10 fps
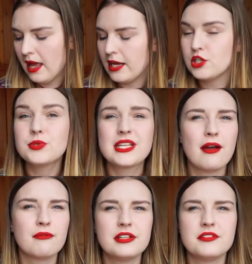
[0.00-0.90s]
and she was
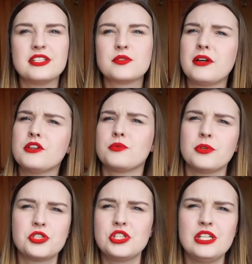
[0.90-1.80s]
getting rid of this one because
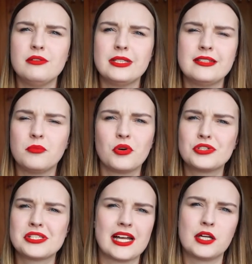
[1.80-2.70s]
once she reads a book
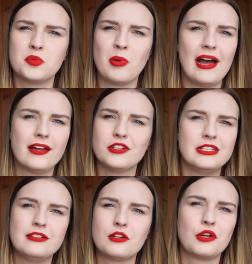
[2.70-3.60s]
she's like, goodbye, I don't
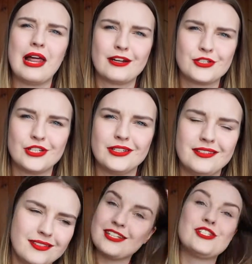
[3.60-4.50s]
need a collection.
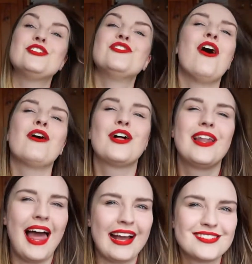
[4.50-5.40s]
Like, she's not a
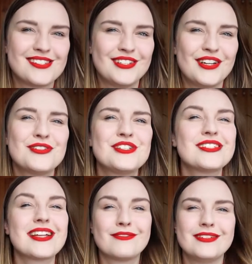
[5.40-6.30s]
collector, you know, she
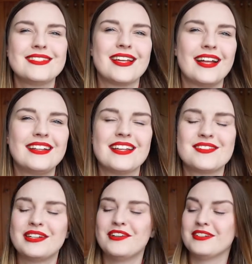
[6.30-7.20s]
just like reads it and
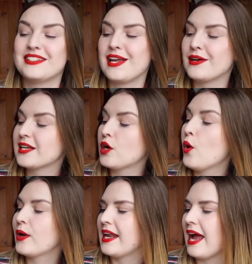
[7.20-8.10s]
gets rid of it. So I was like,
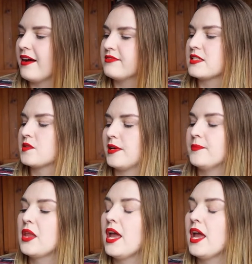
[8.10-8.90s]
oh, can I have this one?